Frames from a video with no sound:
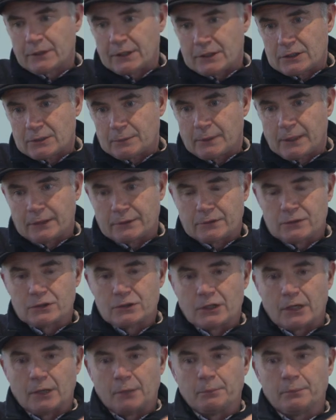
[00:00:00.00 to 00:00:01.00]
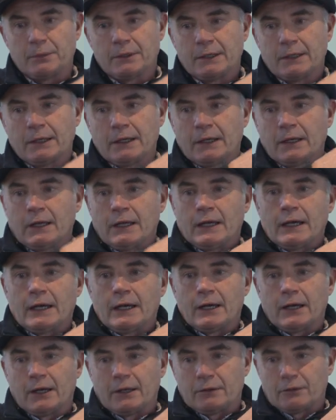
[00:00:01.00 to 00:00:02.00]
teach them how to jump
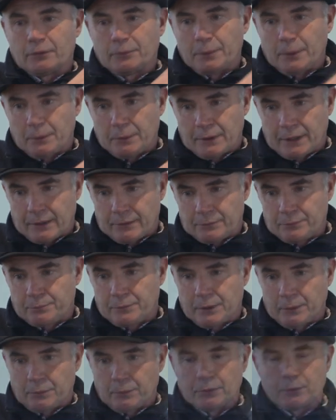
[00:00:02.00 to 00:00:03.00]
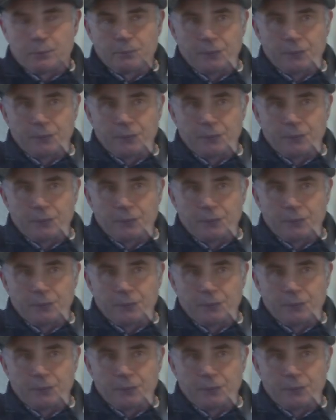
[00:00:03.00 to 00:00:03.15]
uh, a lot of people get people to